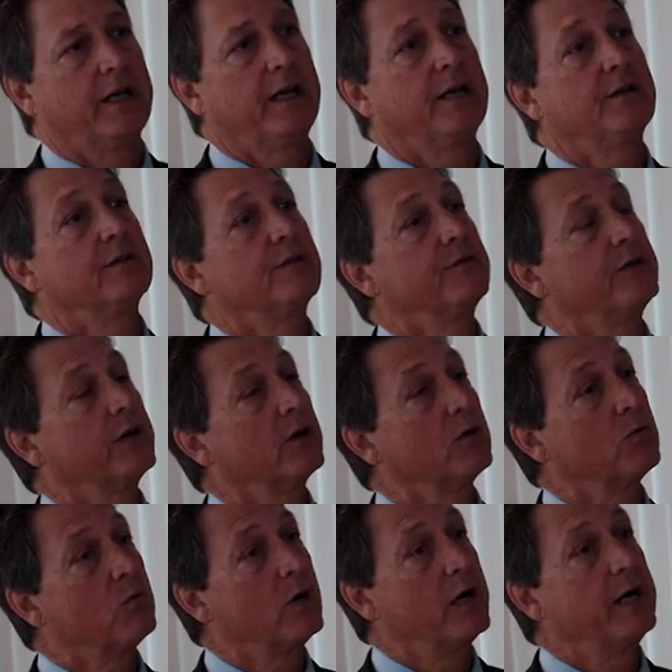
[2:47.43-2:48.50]
And there
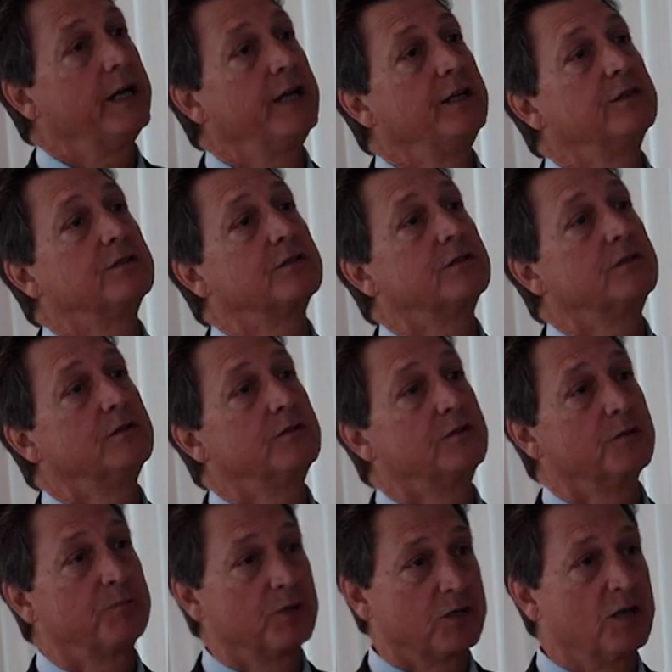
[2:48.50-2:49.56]
are ways
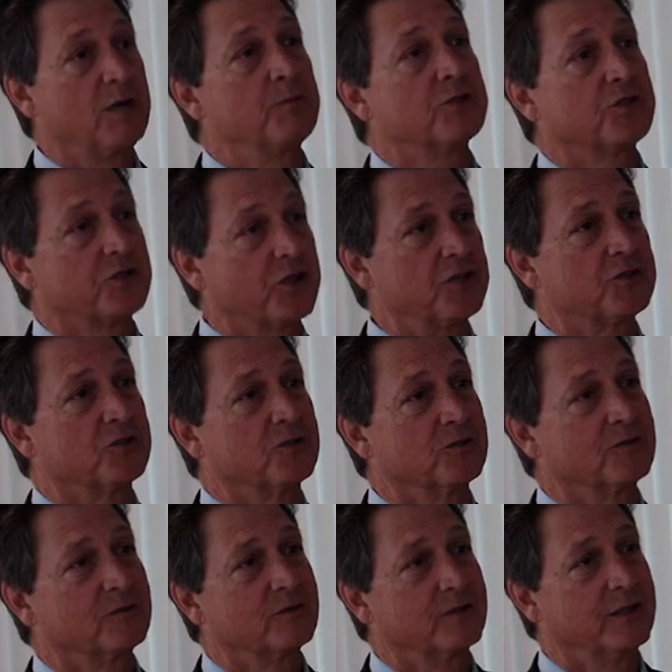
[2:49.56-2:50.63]
to become a citizen.
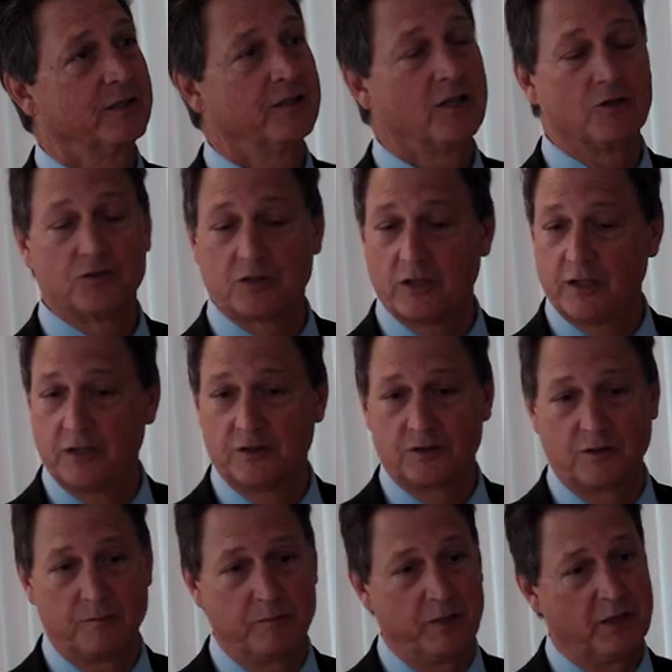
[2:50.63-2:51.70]
And those
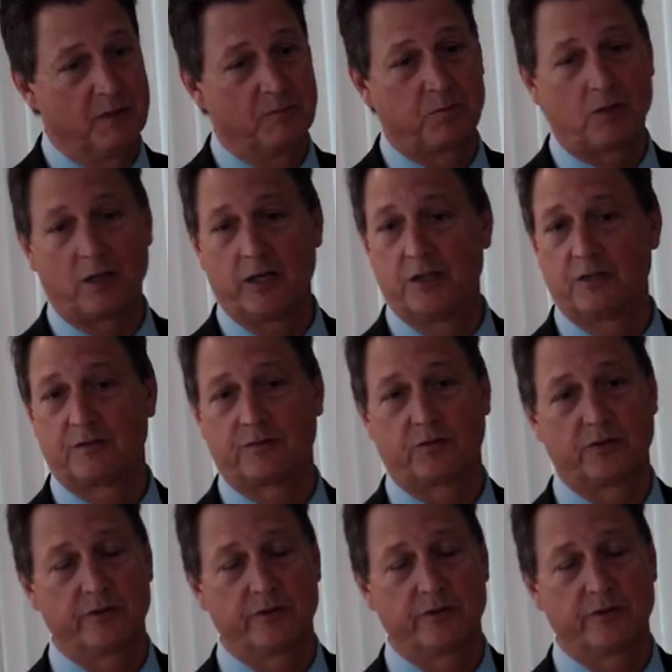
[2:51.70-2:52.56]
things have been in place